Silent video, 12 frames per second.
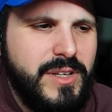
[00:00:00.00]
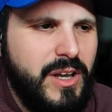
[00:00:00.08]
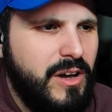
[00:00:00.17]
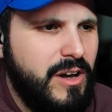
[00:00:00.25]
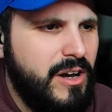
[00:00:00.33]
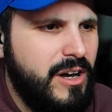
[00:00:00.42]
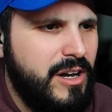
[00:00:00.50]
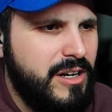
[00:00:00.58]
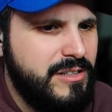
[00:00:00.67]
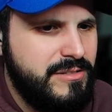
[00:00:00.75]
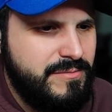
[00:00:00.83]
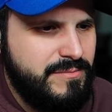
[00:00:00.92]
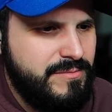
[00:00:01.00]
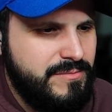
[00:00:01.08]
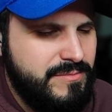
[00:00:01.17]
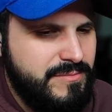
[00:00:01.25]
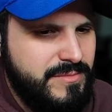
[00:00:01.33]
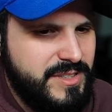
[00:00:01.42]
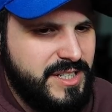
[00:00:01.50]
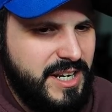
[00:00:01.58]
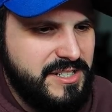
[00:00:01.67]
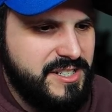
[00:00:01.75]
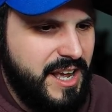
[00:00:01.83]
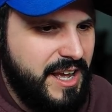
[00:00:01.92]
Aw. It's kind
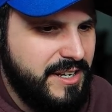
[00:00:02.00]
of sad.